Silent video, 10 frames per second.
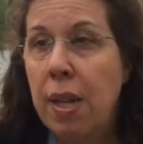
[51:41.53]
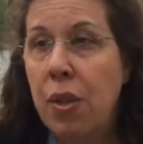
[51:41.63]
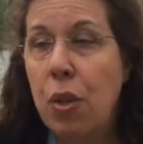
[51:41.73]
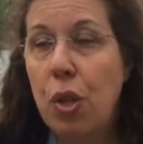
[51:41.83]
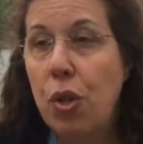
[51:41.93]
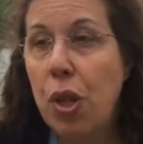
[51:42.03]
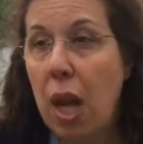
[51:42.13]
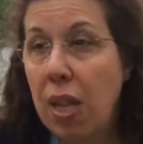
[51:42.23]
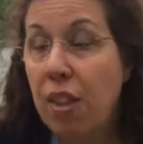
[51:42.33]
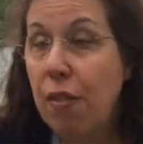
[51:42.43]
So there's
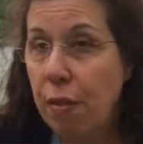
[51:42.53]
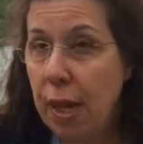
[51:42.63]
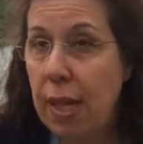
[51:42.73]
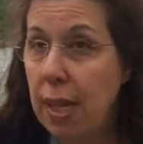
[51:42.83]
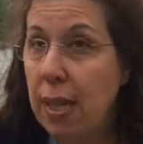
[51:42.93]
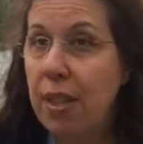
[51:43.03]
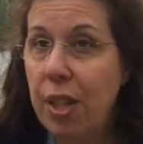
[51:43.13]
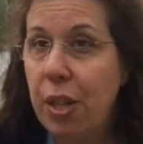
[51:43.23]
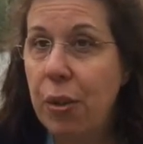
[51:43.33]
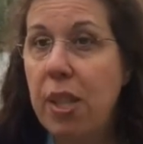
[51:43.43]
lots of great things
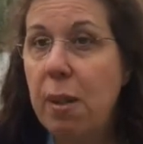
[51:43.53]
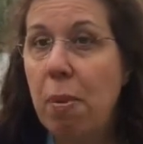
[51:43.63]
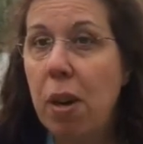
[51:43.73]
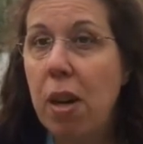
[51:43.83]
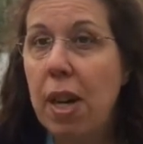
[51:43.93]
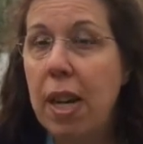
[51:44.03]
to do in this park,